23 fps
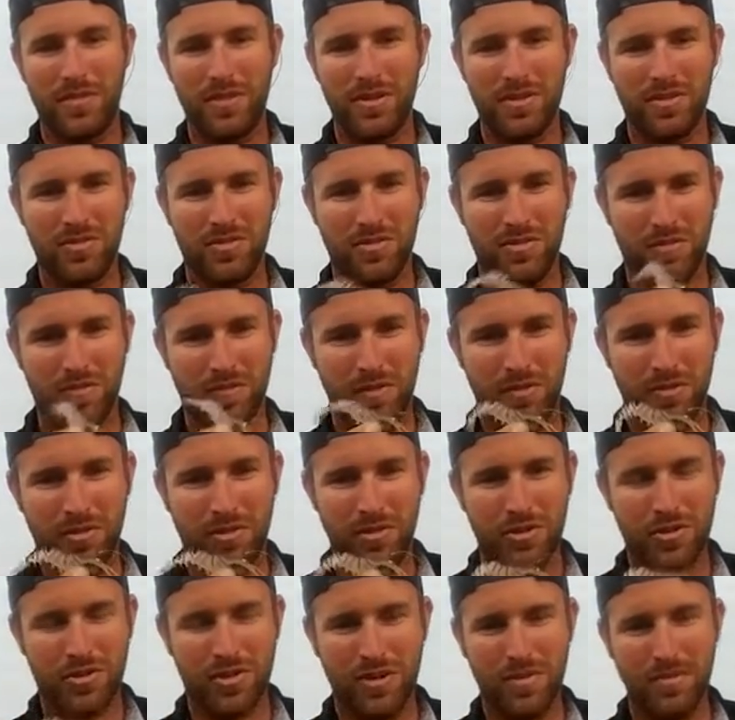There's a little
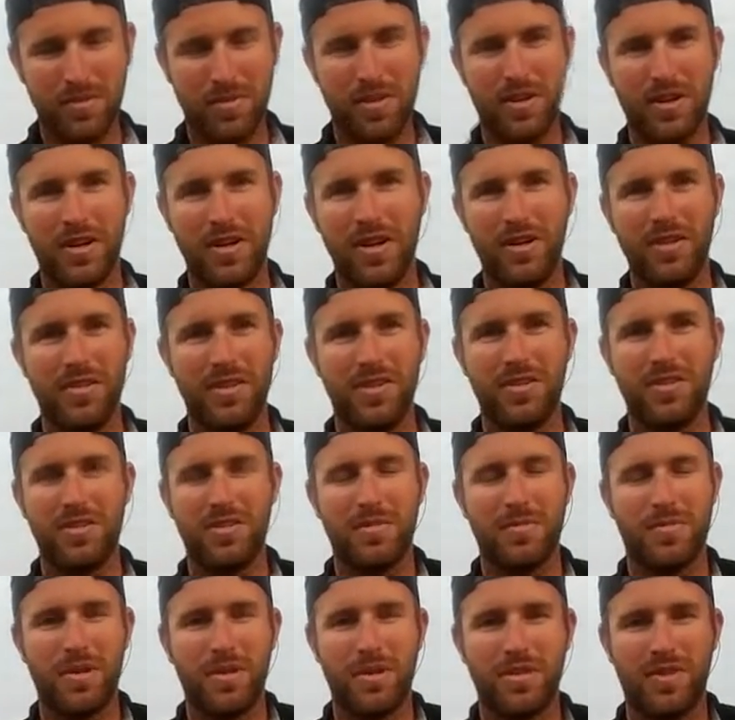voodoo shrimp on here. There's
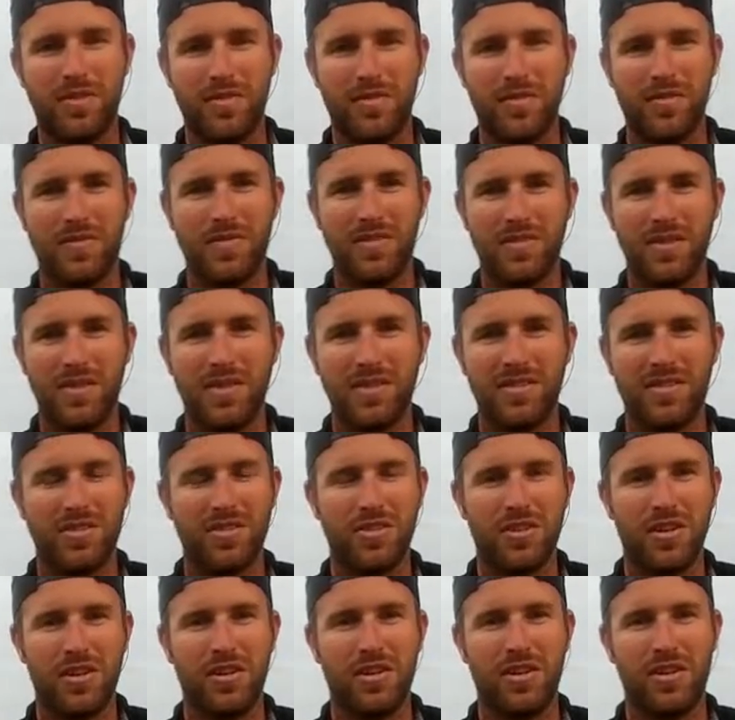a bunch of different things that
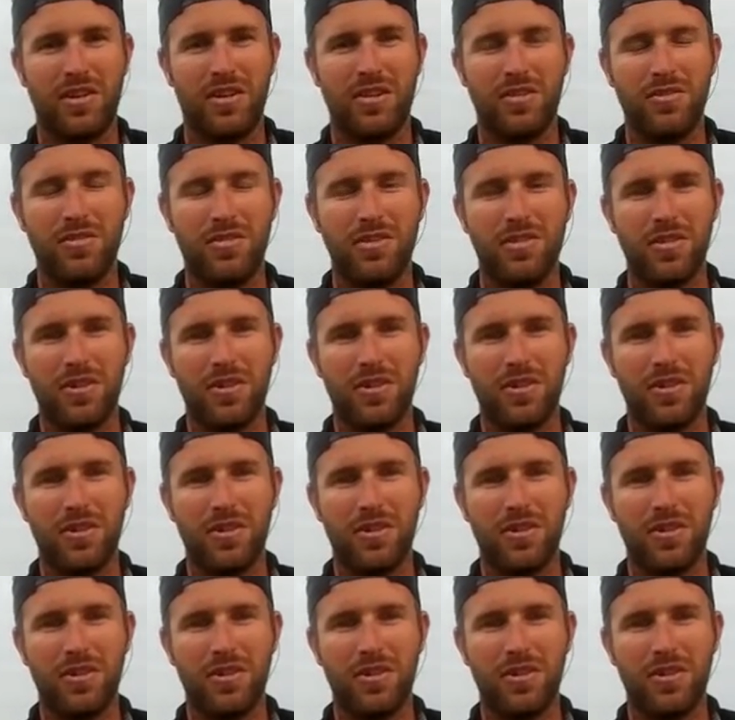you can use.